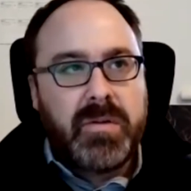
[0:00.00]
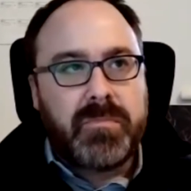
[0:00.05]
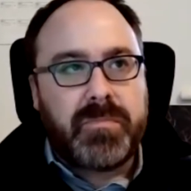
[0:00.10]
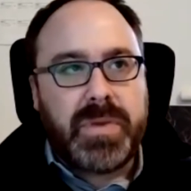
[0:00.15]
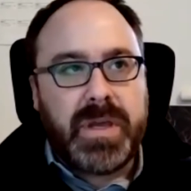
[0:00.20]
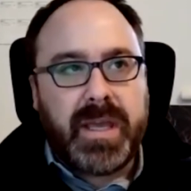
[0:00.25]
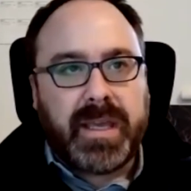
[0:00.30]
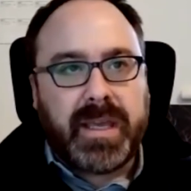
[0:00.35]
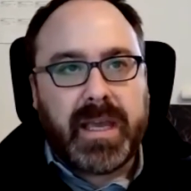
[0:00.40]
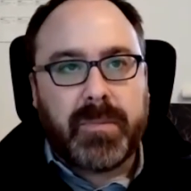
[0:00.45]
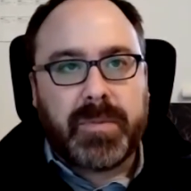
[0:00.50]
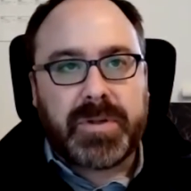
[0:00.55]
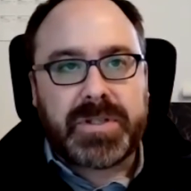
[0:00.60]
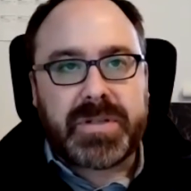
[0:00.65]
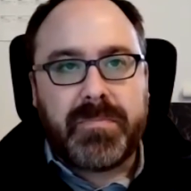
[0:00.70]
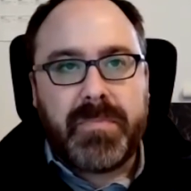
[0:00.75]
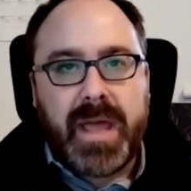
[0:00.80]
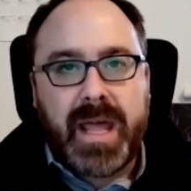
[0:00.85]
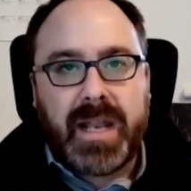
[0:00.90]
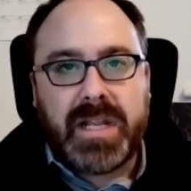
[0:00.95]
being able to
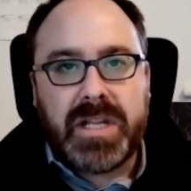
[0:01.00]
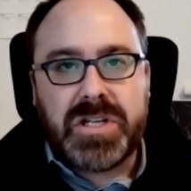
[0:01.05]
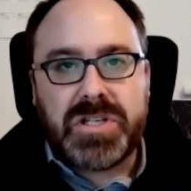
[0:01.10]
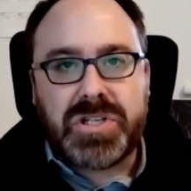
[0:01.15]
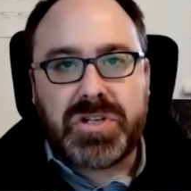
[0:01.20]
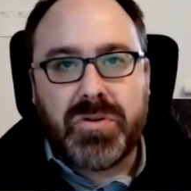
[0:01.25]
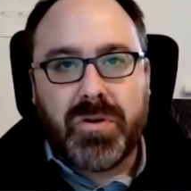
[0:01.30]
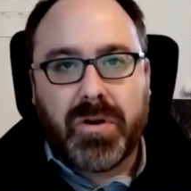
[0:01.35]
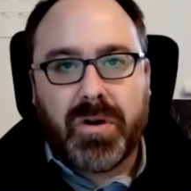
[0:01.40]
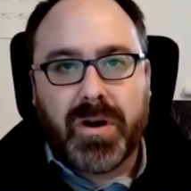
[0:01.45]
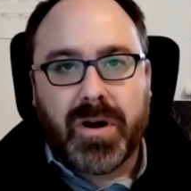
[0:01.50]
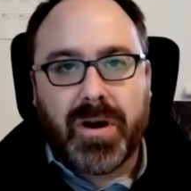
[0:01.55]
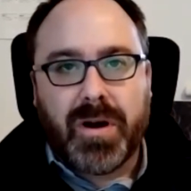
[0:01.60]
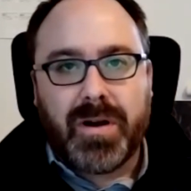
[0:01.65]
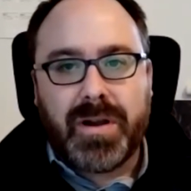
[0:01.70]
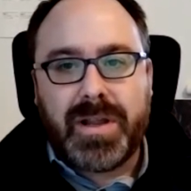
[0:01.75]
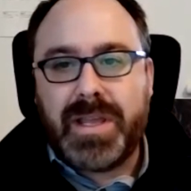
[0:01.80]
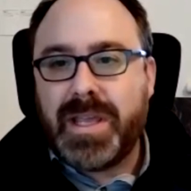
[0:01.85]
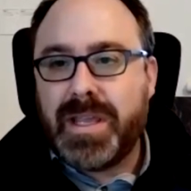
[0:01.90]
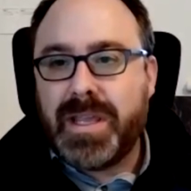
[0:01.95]
manage
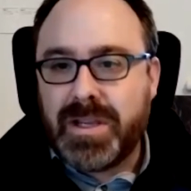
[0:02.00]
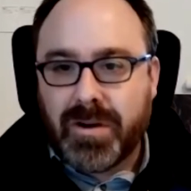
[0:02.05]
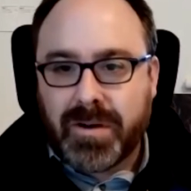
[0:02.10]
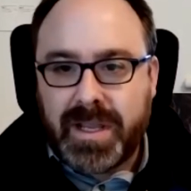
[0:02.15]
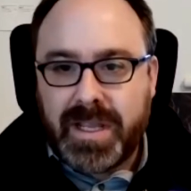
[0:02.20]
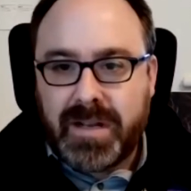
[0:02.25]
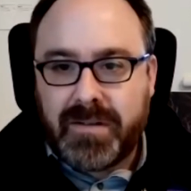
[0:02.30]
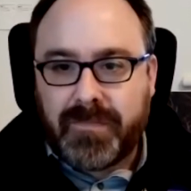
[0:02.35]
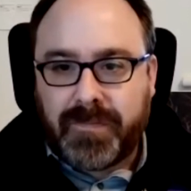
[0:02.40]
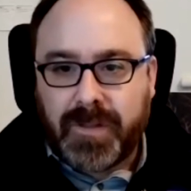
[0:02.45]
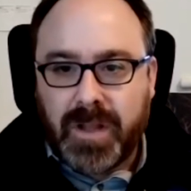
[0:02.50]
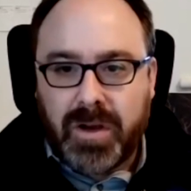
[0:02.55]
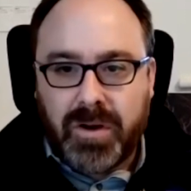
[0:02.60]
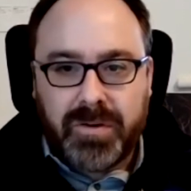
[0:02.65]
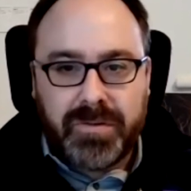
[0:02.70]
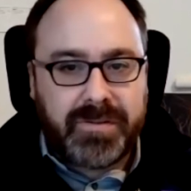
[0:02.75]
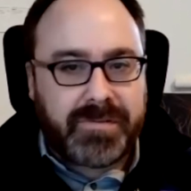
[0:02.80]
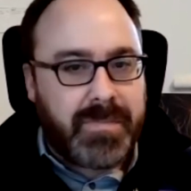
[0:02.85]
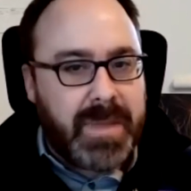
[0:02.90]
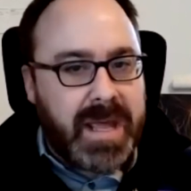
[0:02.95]
your
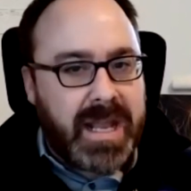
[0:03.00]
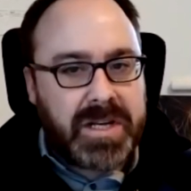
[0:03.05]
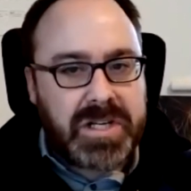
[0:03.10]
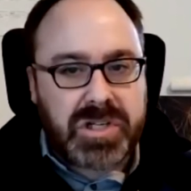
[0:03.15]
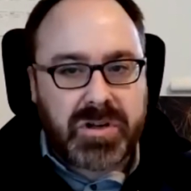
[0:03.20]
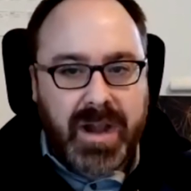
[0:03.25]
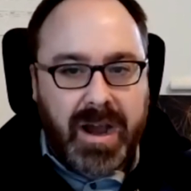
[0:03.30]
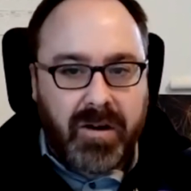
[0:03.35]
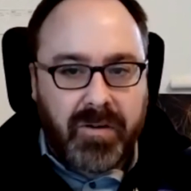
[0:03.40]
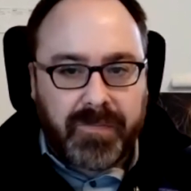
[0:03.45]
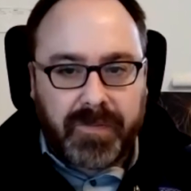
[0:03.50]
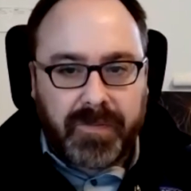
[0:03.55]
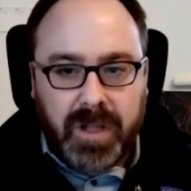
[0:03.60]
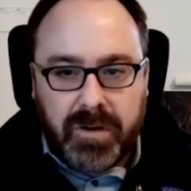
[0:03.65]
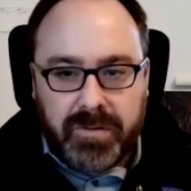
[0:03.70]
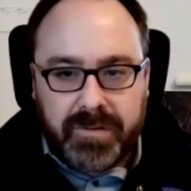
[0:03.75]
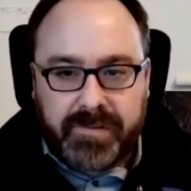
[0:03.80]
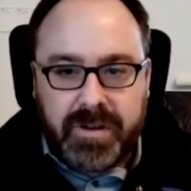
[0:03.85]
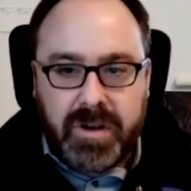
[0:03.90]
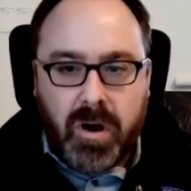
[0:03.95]
inflows, manage your
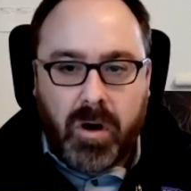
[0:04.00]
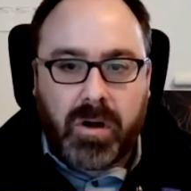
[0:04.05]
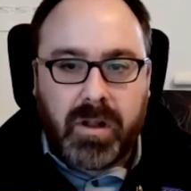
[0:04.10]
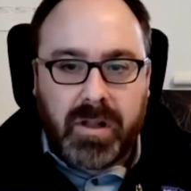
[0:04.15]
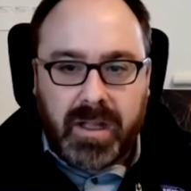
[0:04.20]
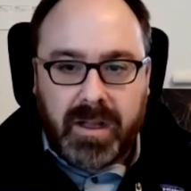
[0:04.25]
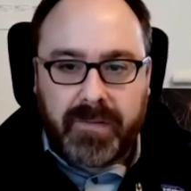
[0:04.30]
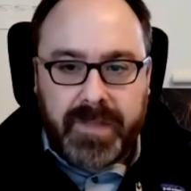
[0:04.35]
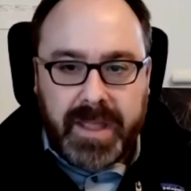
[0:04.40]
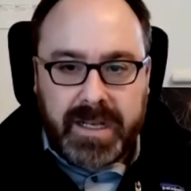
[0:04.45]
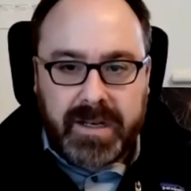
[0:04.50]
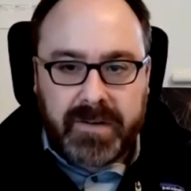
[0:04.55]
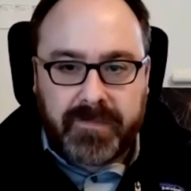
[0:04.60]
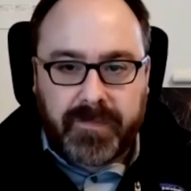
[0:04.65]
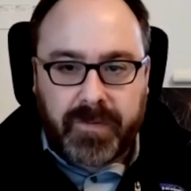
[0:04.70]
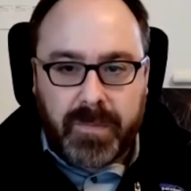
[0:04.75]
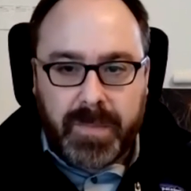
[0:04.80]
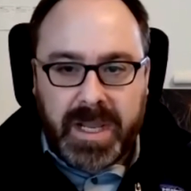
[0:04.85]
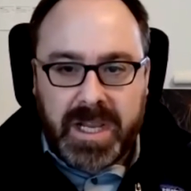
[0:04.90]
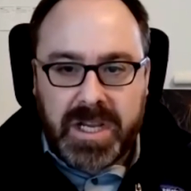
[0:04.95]
outflows, know all of that
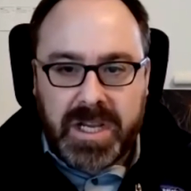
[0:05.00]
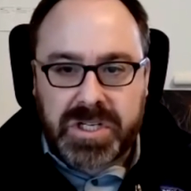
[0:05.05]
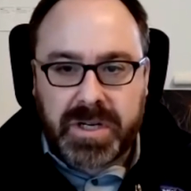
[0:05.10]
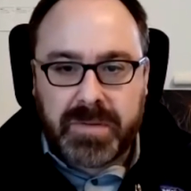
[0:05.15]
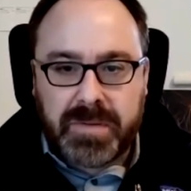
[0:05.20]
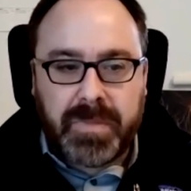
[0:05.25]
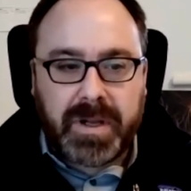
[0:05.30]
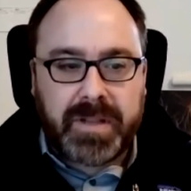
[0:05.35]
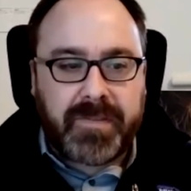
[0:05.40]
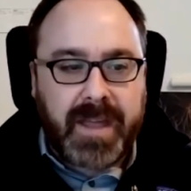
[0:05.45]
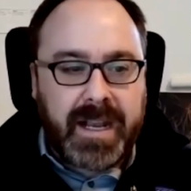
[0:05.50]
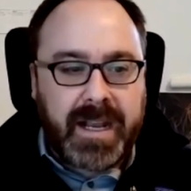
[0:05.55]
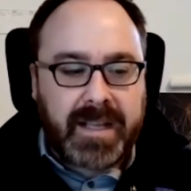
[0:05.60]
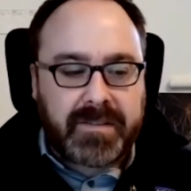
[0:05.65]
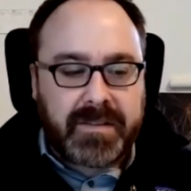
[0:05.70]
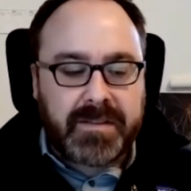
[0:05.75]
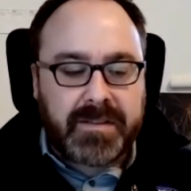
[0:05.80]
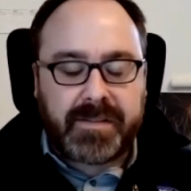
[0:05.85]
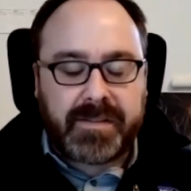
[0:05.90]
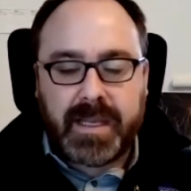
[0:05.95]
information, but then
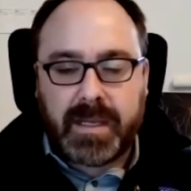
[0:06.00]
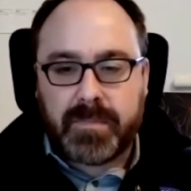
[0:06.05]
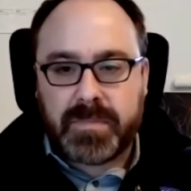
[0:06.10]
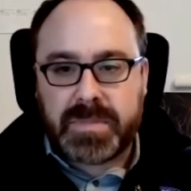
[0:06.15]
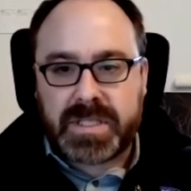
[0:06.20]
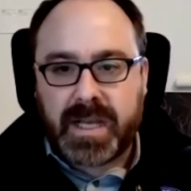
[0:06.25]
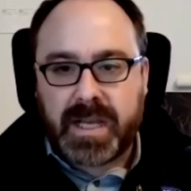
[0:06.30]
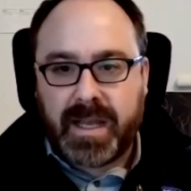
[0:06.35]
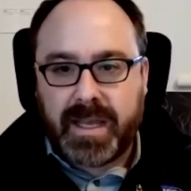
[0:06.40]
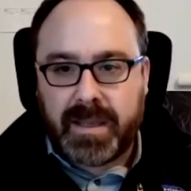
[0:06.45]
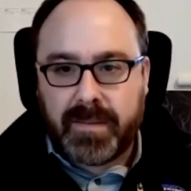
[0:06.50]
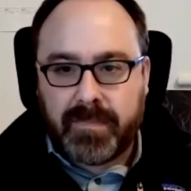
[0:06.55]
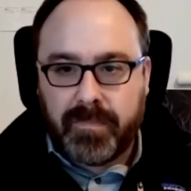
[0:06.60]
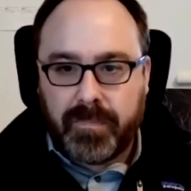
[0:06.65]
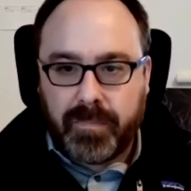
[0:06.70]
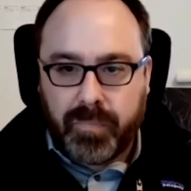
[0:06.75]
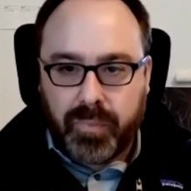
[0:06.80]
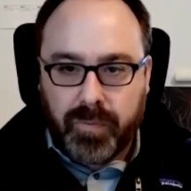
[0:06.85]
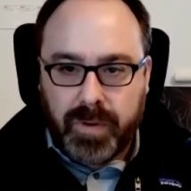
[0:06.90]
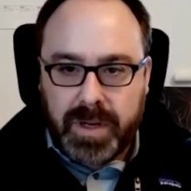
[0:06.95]
at the same time,
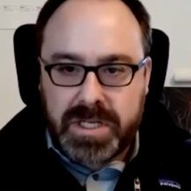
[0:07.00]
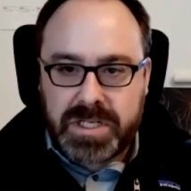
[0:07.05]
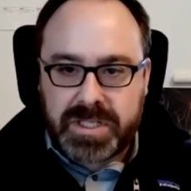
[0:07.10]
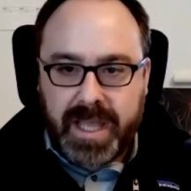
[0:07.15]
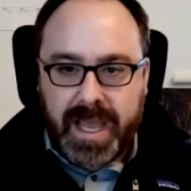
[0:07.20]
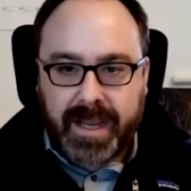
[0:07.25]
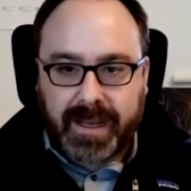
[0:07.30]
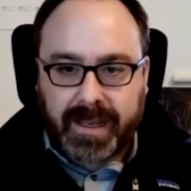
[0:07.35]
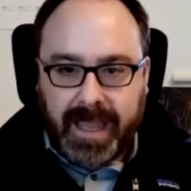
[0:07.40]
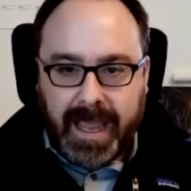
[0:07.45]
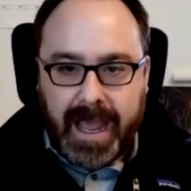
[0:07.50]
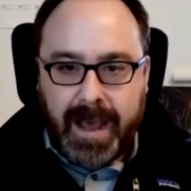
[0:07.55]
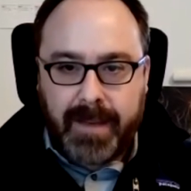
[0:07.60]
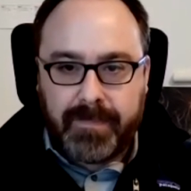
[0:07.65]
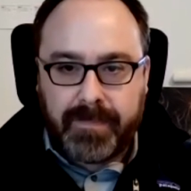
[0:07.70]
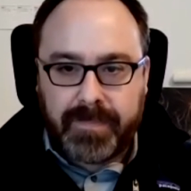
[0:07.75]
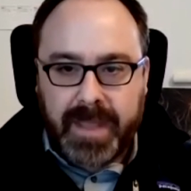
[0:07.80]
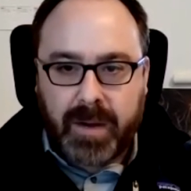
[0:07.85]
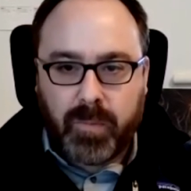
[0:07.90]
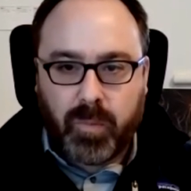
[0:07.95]
bridge that gap,
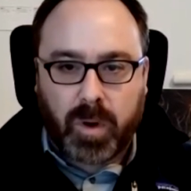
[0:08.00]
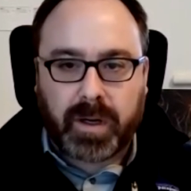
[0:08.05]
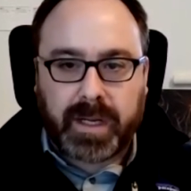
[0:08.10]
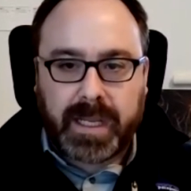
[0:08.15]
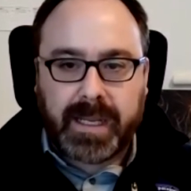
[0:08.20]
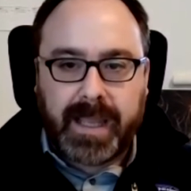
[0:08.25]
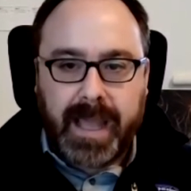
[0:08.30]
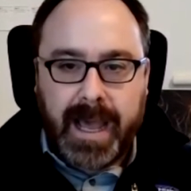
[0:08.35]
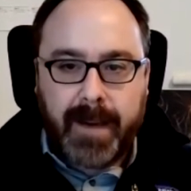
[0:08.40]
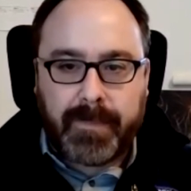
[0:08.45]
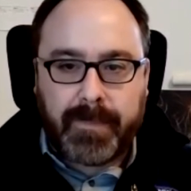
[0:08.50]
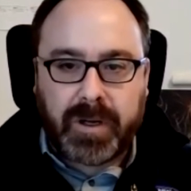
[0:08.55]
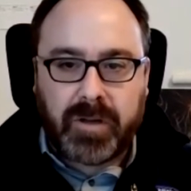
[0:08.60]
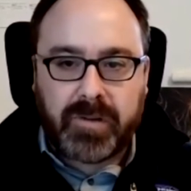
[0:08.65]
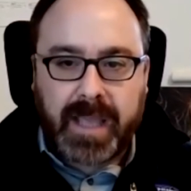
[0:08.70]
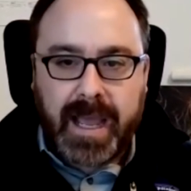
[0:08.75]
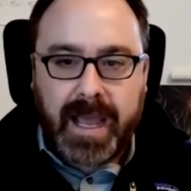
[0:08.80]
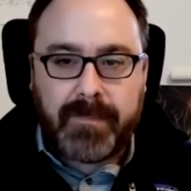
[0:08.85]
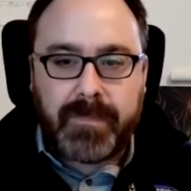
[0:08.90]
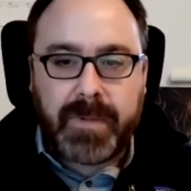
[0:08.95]
that working capital
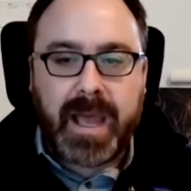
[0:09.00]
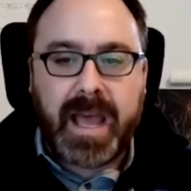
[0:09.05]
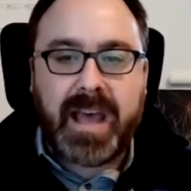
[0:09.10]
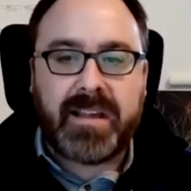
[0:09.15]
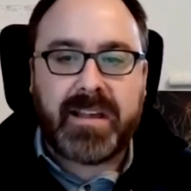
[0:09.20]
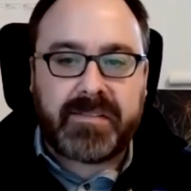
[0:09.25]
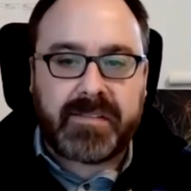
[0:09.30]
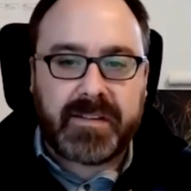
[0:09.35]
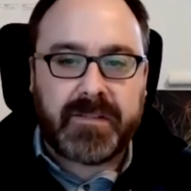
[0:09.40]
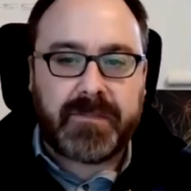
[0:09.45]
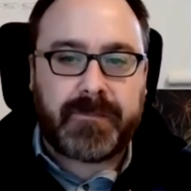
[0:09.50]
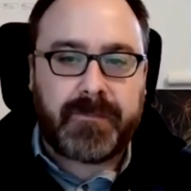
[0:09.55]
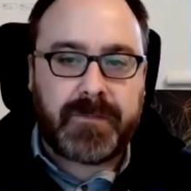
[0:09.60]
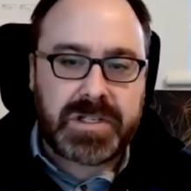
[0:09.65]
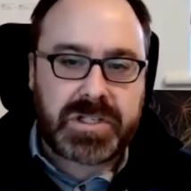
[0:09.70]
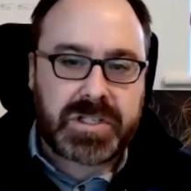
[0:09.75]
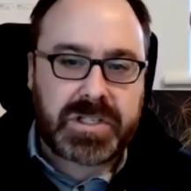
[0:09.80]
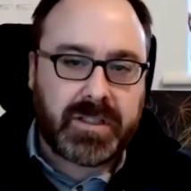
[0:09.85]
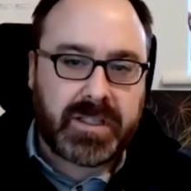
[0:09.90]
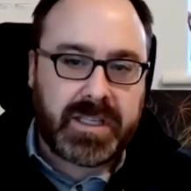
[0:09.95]
gap, as
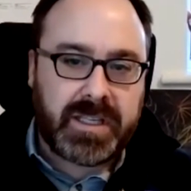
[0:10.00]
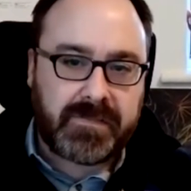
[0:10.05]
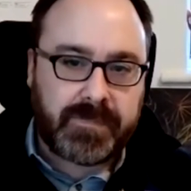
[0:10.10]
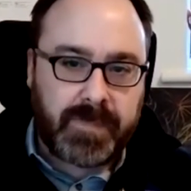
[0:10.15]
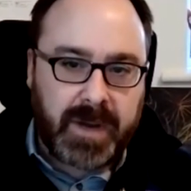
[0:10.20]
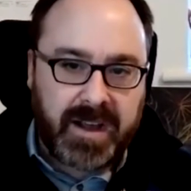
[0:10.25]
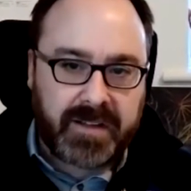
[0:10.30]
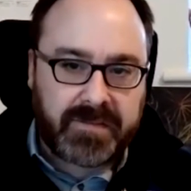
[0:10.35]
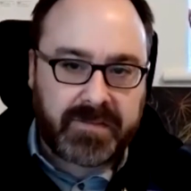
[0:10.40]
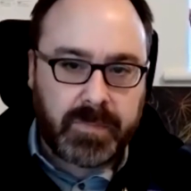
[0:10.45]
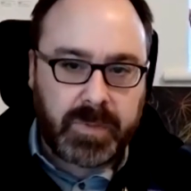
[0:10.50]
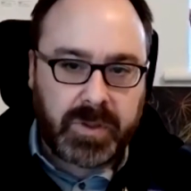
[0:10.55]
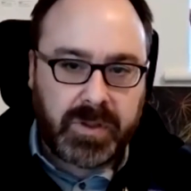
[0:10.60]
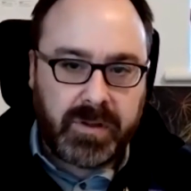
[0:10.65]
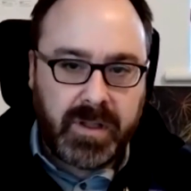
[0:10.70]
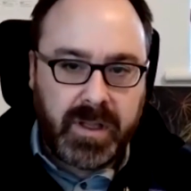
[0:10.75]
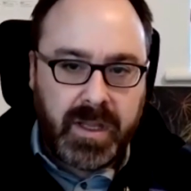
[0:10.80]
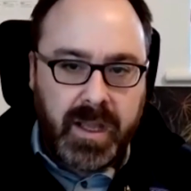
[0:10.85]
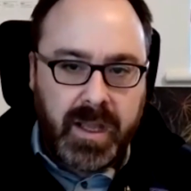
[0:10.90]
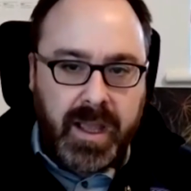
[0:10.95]
efficiently as possible,